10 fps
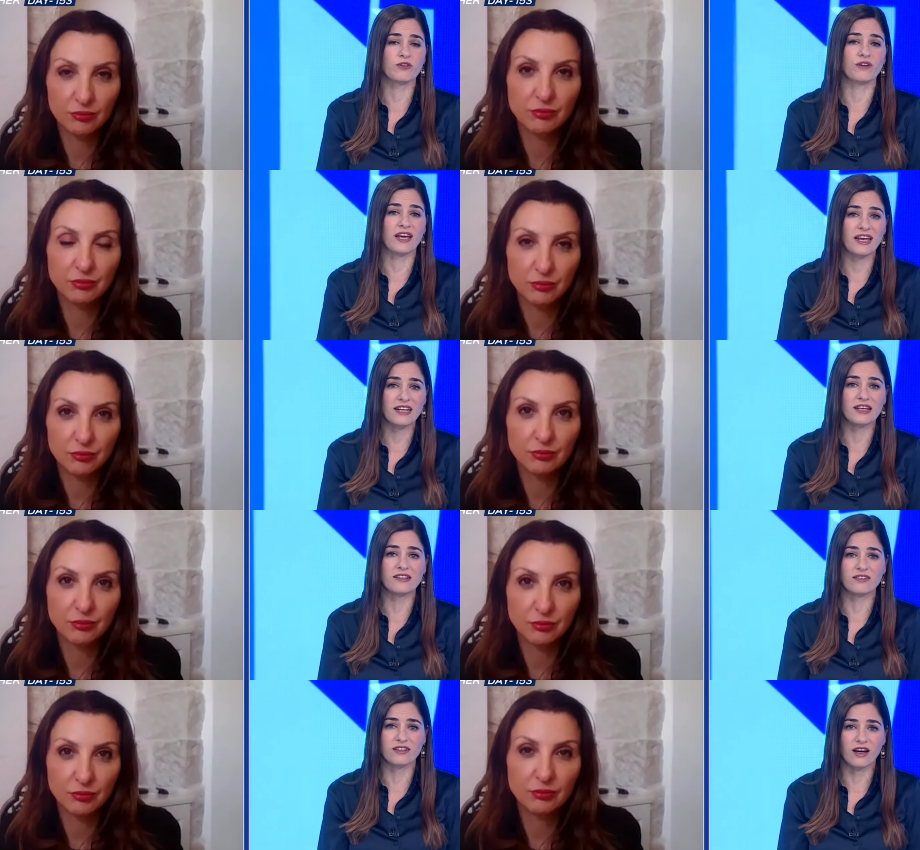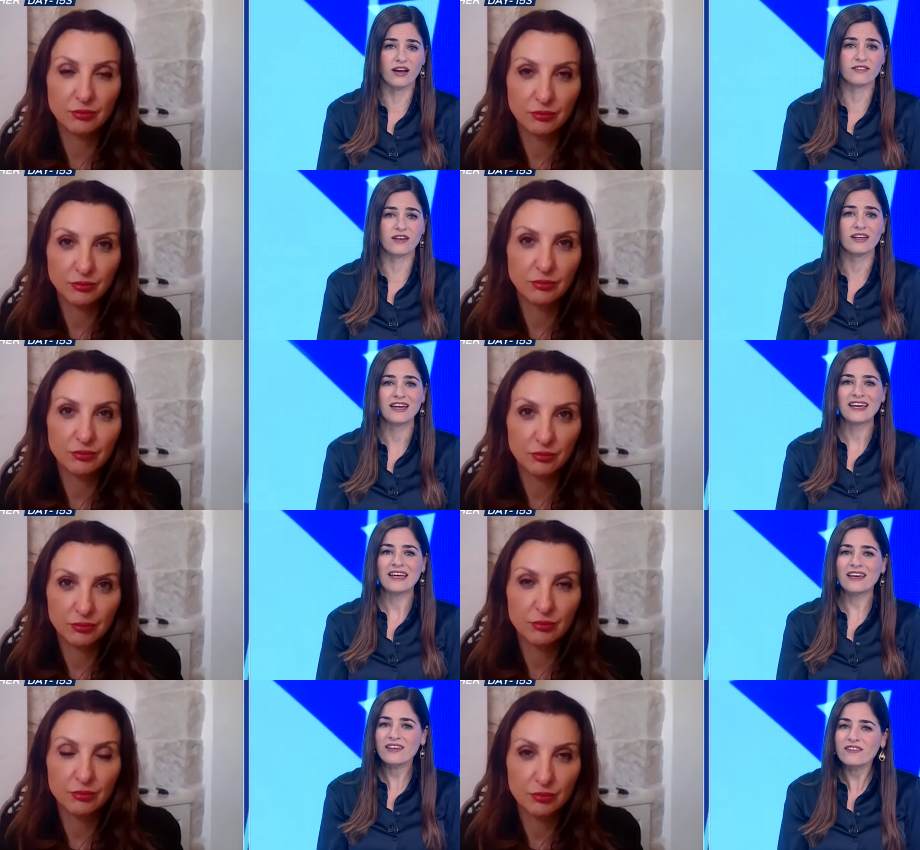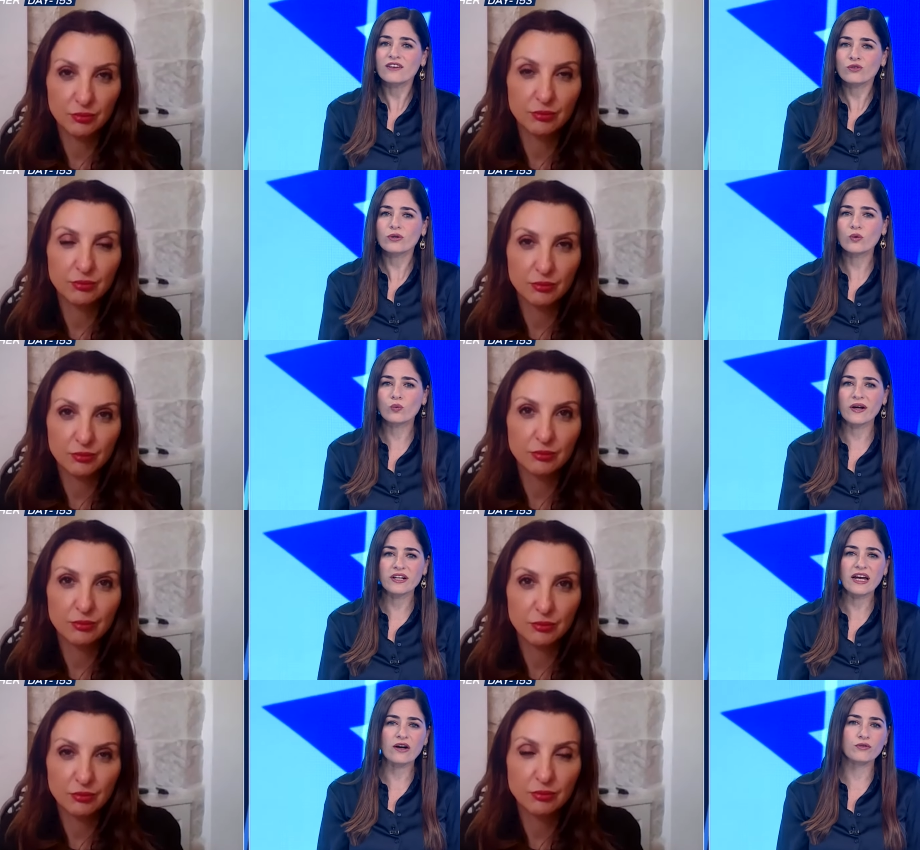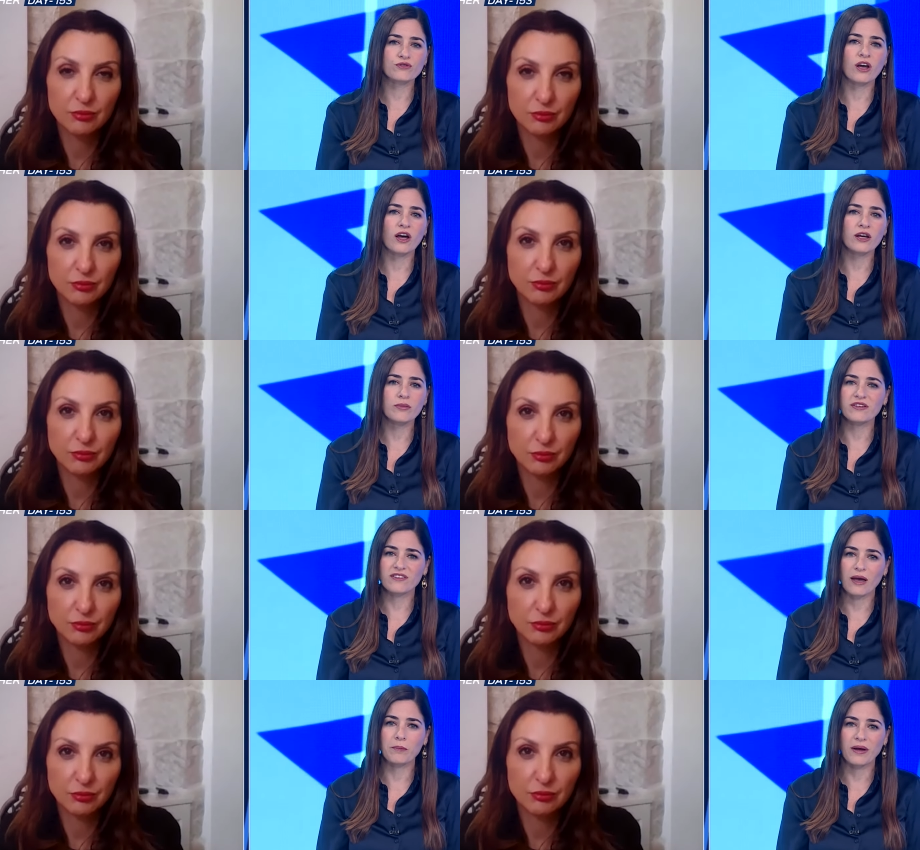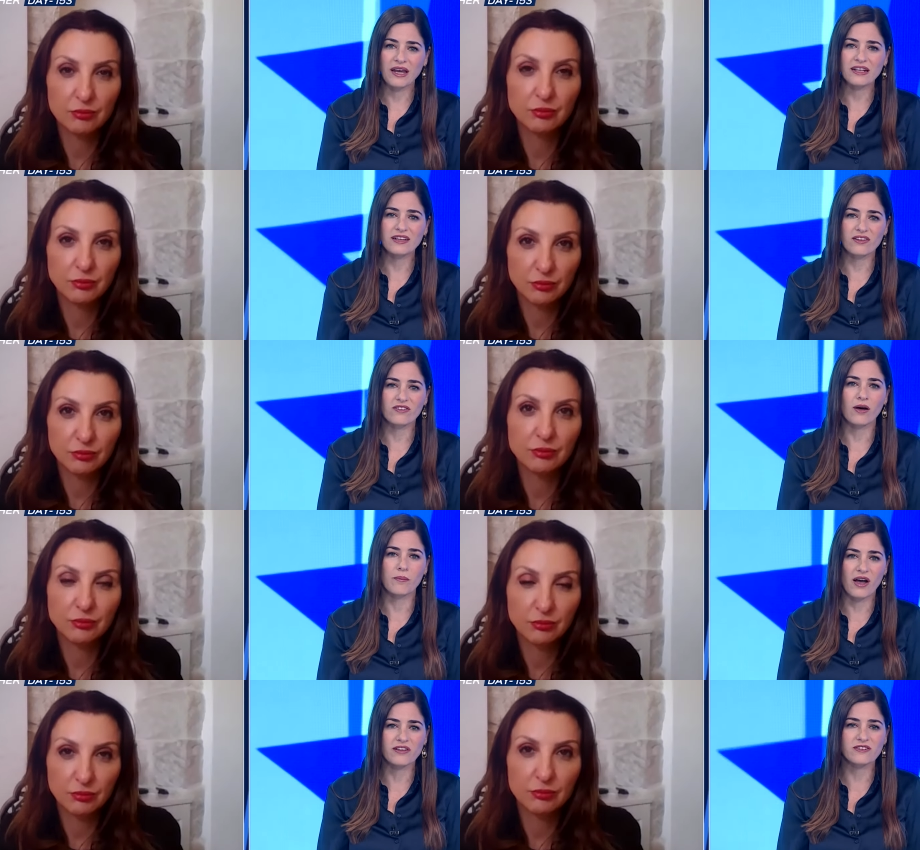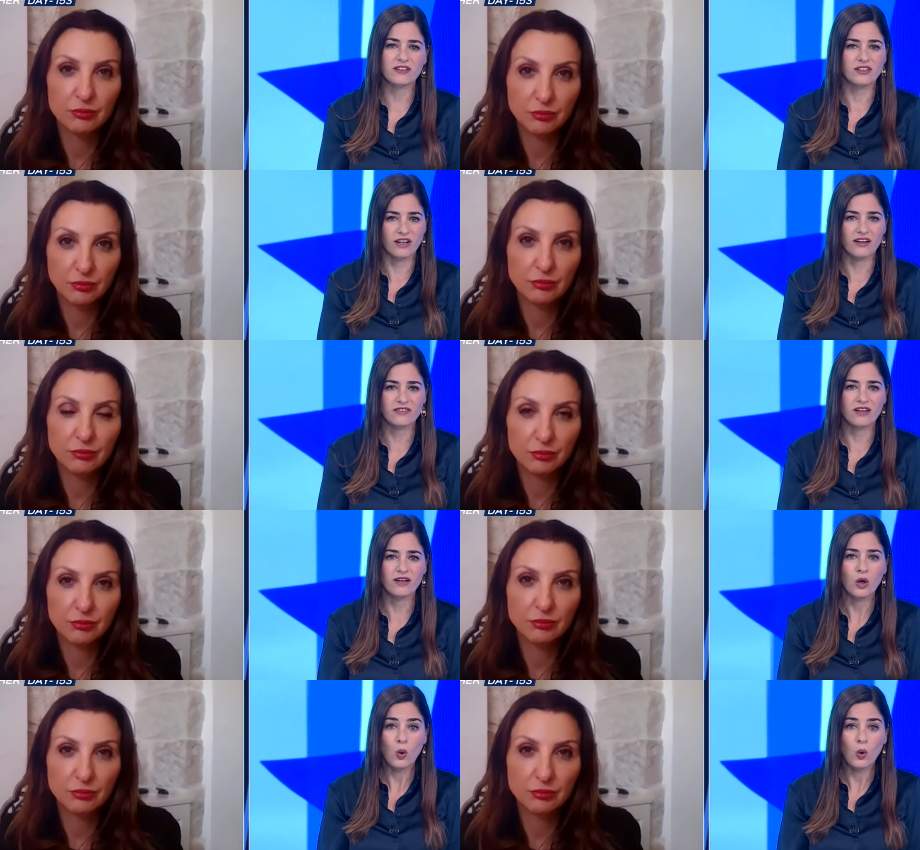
Speaker 1: of aid into Gaza. Is Israel running out of time in its campaign against Hamas in Gaza?